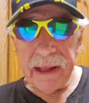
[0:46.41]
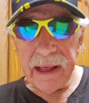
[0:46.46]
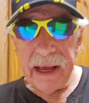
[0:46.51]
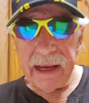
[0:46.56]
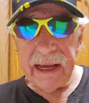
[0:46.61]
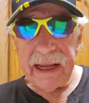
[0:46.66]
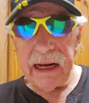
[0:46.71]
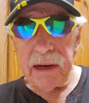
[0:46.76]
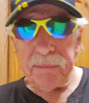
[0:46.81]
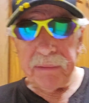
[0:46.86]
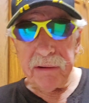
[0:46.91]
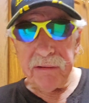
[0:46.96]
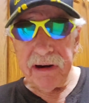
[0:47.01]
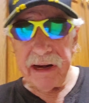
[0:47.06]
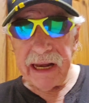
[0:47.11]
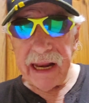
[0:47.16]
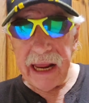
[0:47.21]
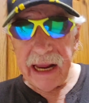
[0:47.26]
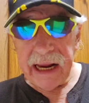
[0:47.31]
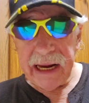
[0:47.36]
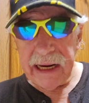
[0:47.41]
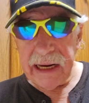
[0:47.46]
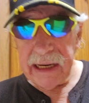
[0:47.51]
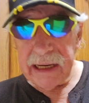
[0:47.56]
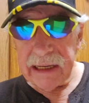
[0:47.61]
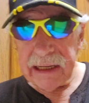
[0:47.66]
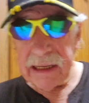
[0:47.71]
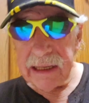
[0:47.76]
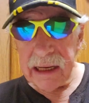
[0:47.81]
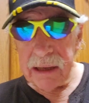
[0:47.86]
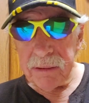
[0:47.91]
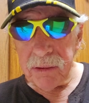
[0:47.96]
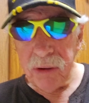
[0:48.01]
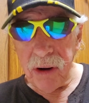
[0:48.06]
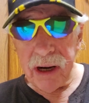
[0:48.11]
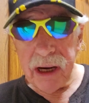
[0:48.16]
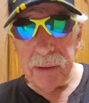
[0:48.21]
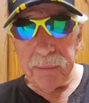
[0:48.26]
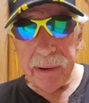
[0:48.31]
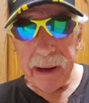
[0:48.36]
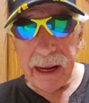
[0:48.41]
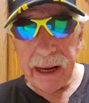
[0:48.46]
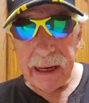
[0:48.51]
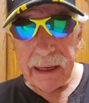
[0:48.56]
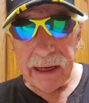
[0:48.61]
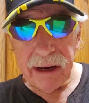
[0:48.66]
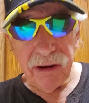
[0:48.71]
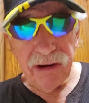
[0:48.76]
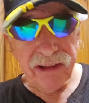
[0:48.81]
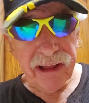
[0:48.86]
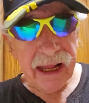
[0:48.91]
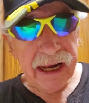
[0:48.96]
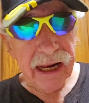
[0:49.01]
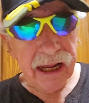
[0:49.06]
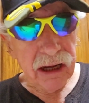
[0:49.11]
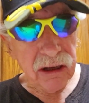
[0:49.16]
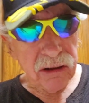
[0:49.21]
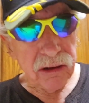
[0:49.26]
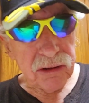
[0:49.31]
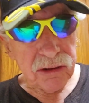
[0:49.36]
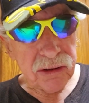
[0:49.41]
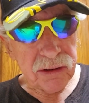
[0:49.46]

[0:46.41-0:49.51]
I get up every day, chronic pain, everything else.